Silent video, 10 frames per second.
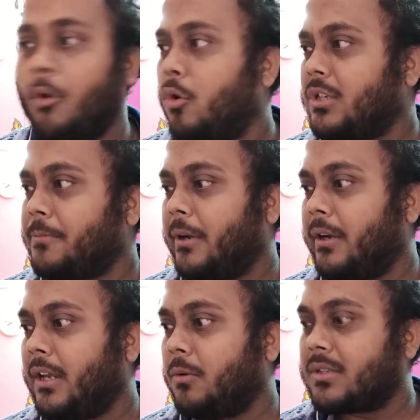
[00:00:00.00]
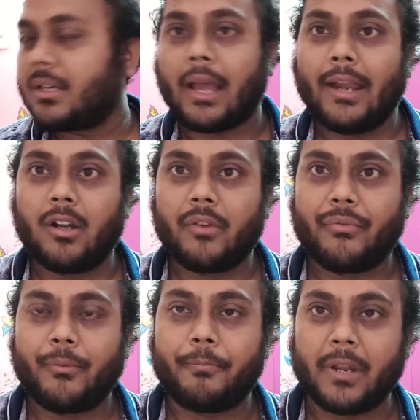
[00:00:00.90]
Monotype printing was a kind
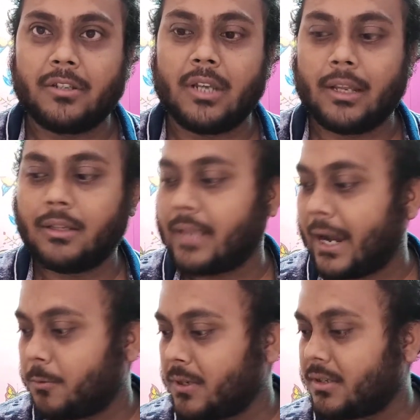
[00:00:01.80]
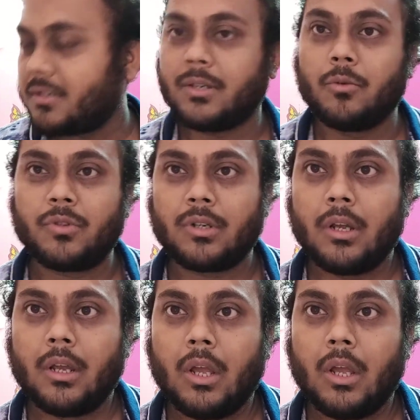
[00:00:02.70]
of printing that was just used